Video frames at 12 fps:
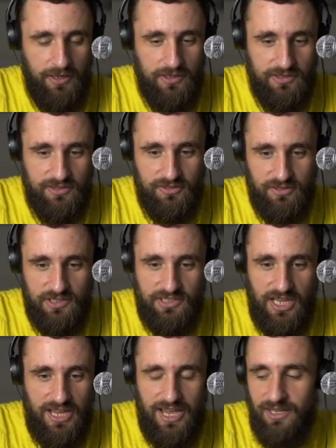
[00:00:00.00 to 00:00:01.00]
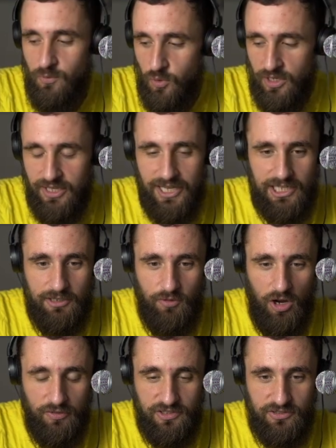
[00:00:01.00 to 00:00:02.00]
because the CIA wouldn't get
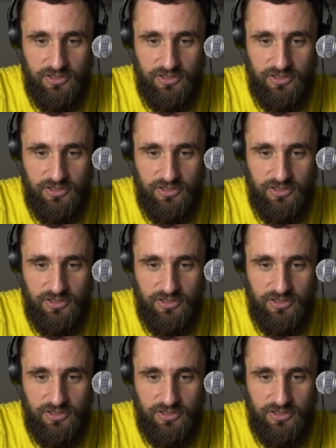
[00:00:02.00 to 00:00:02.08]
involved